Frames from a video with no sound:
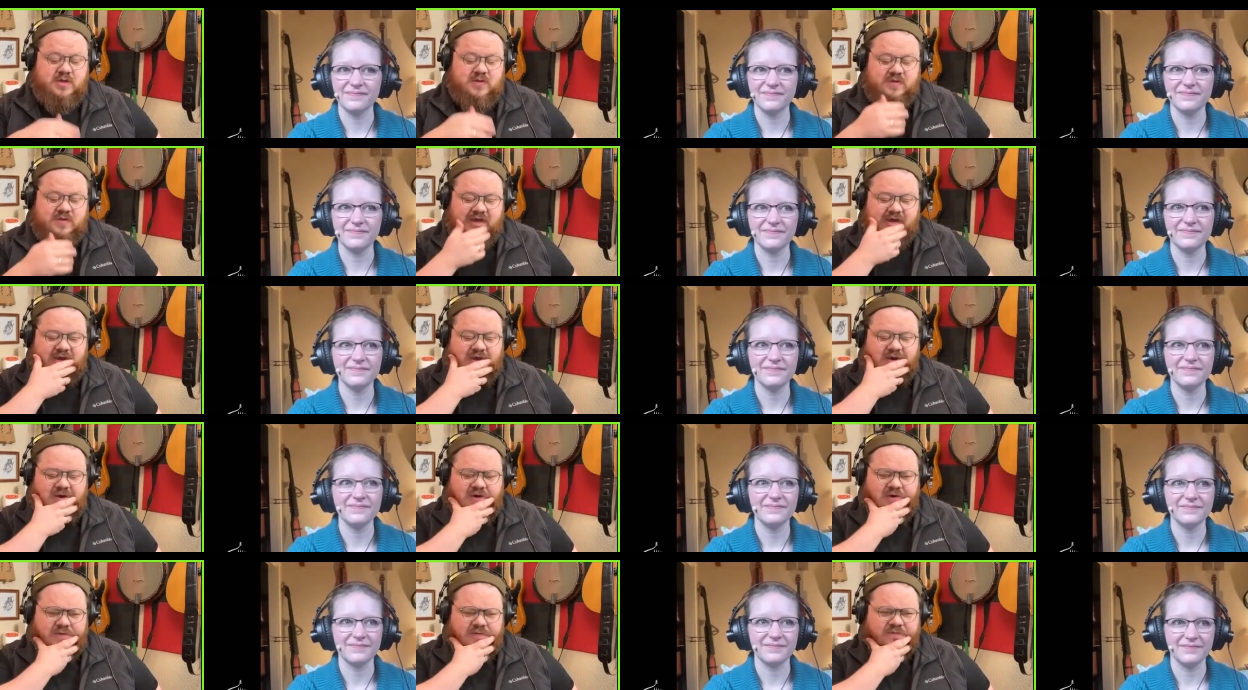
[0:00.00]
Speaker 1: They
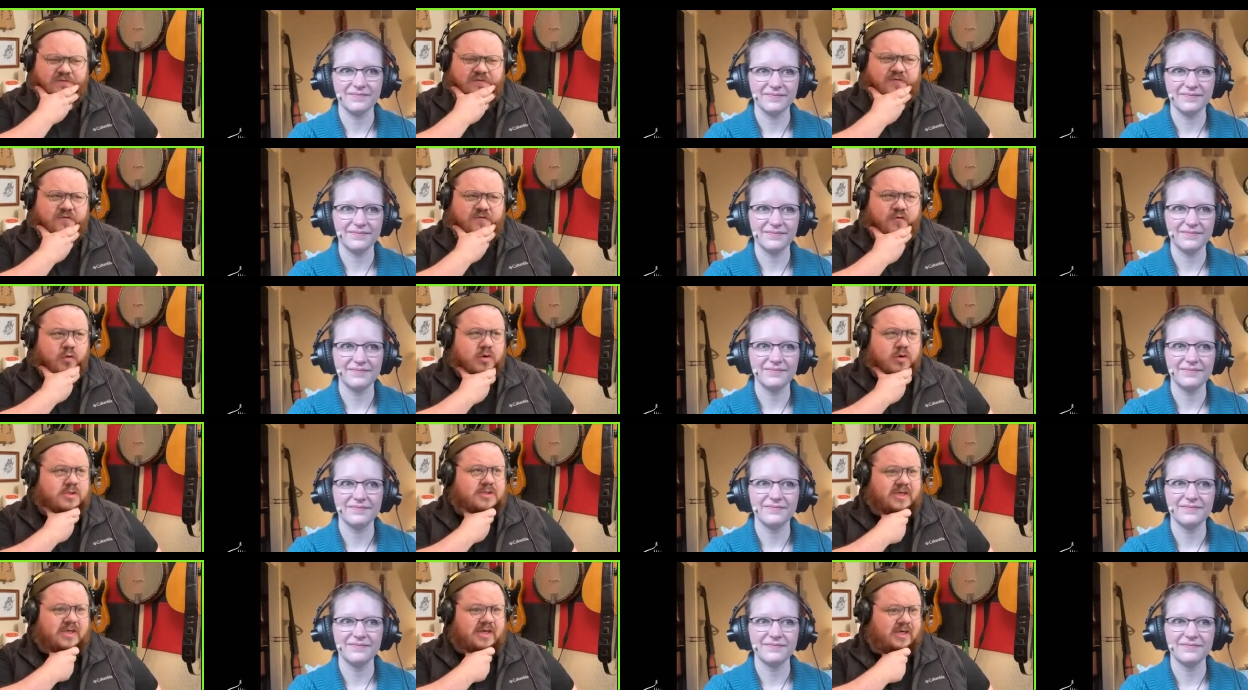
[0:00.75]
are
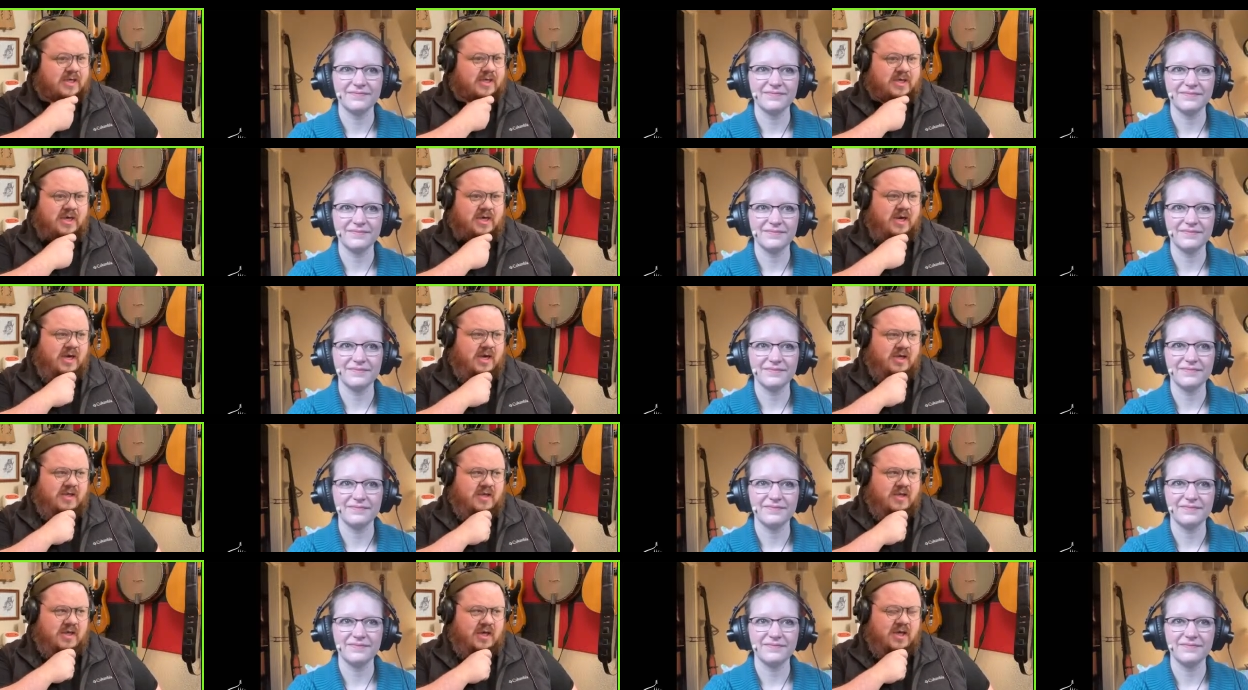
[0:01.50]
14, I
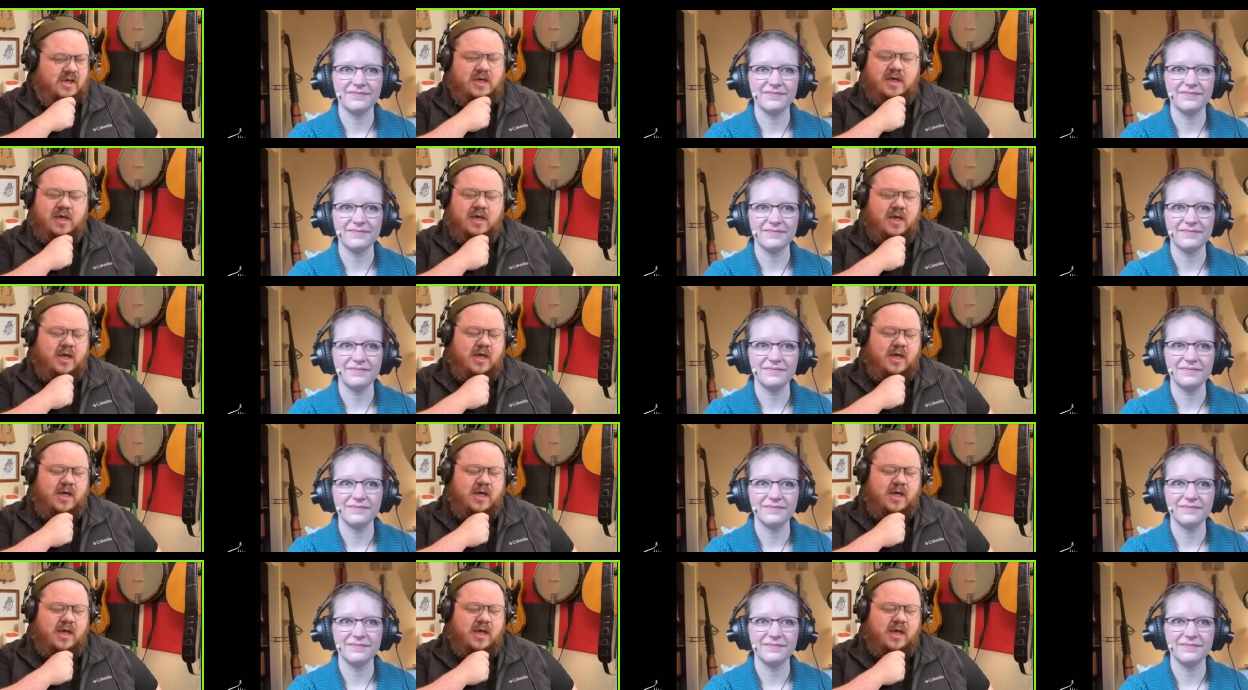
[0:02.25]
think,